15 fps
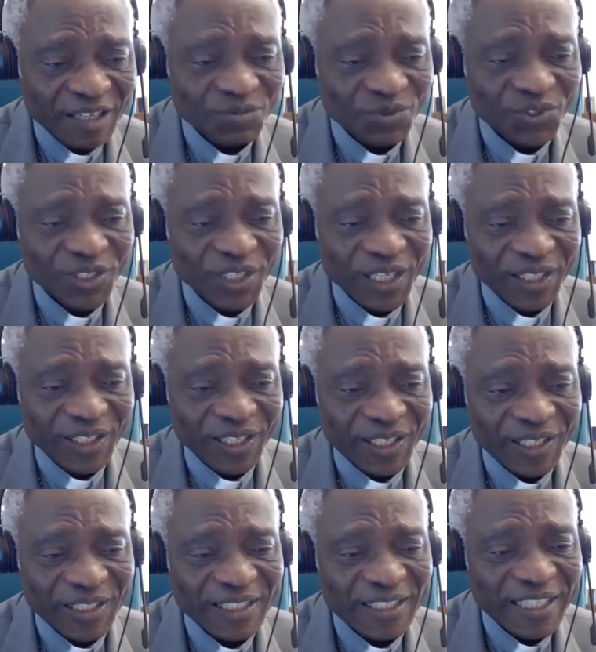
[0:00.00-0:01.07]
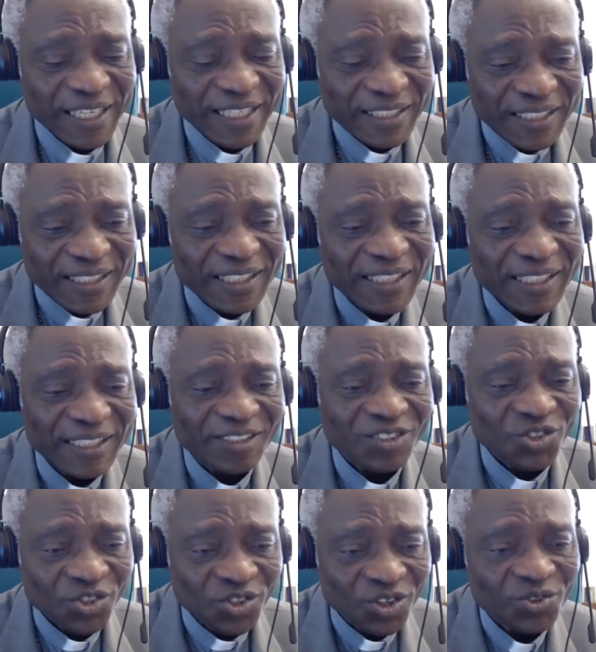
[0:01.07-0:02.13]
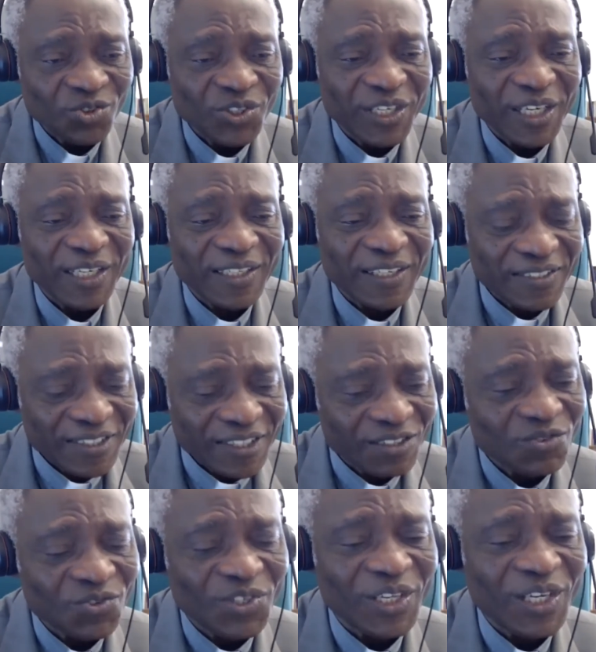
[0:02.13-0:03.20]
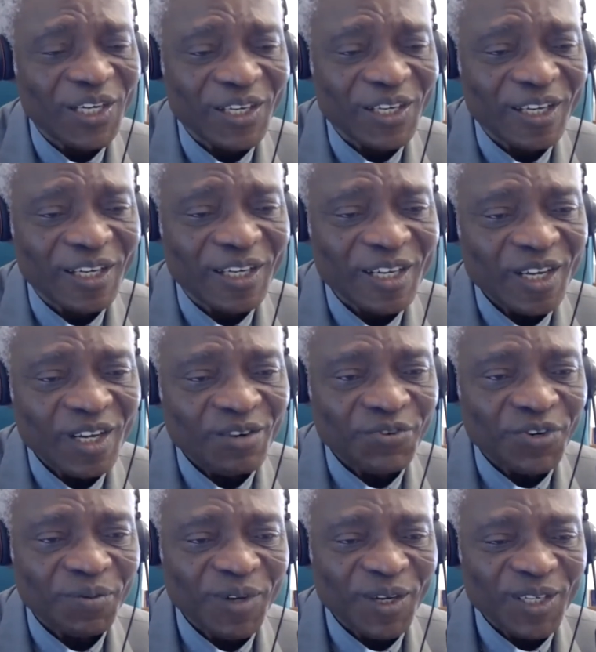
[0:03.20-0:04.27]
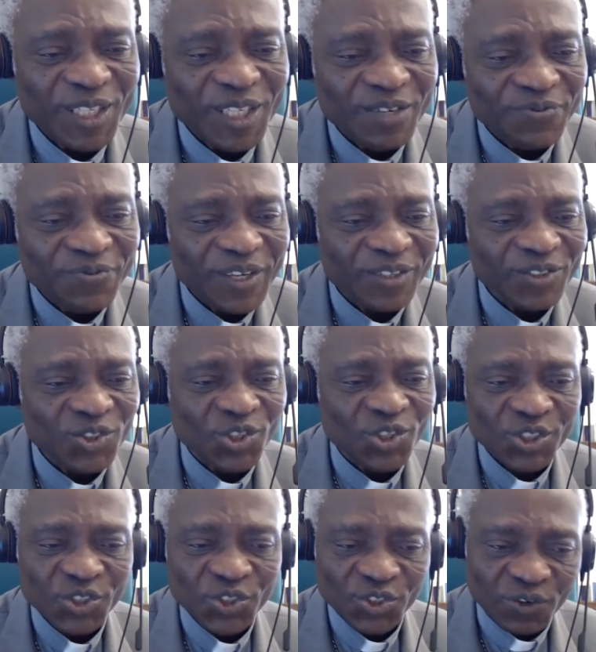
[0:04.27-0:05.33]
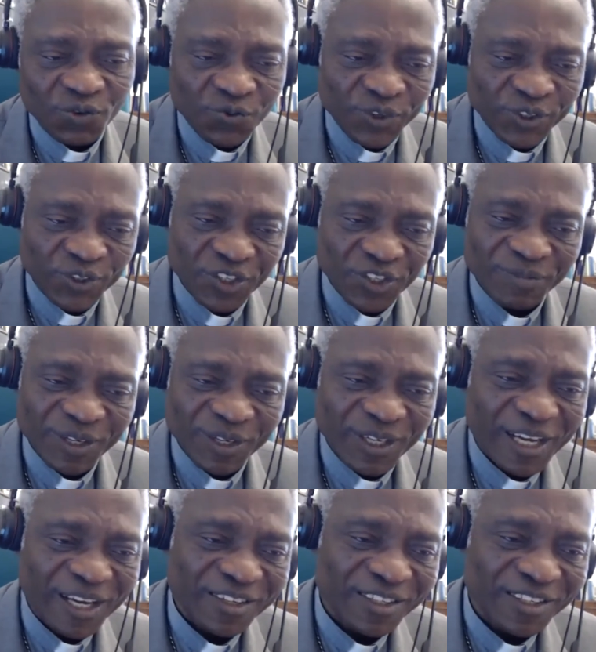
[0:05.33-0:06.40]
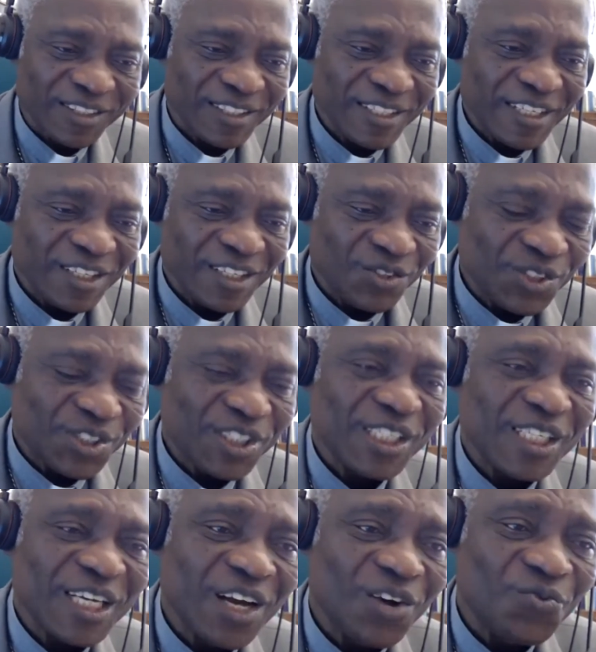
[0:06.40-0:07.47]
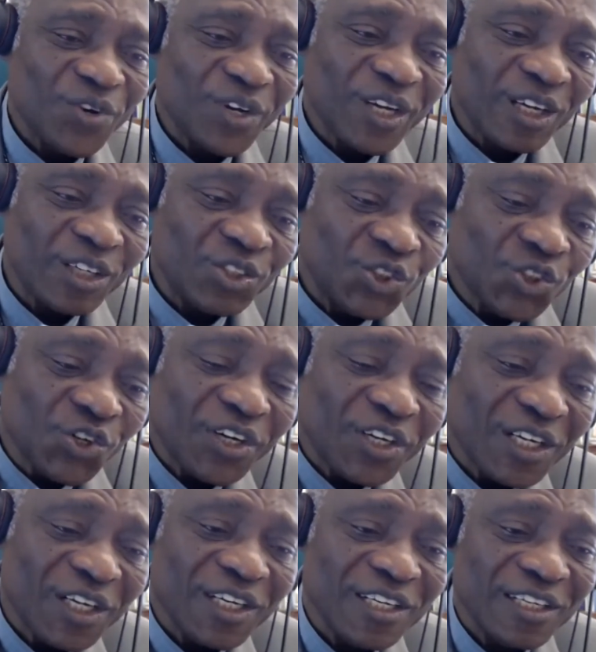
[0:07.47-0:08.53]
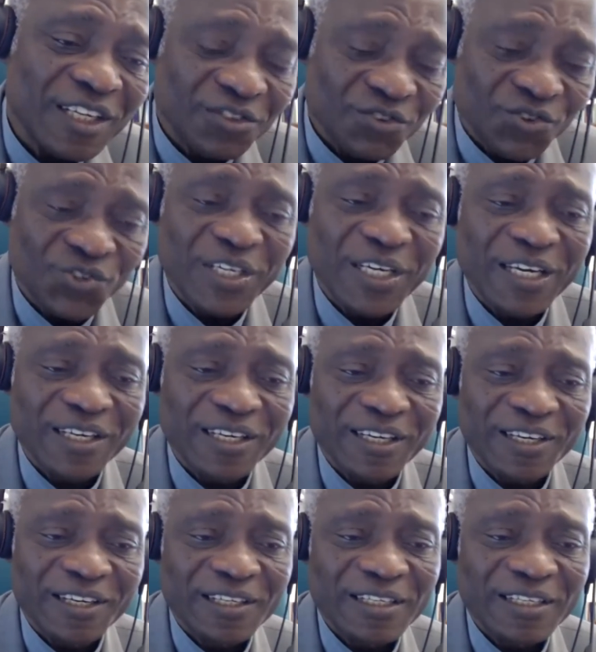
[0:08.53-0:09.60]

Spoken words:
together and see, talk together, think together from our different sources of wisdom and knowledge to see how we can jointly and together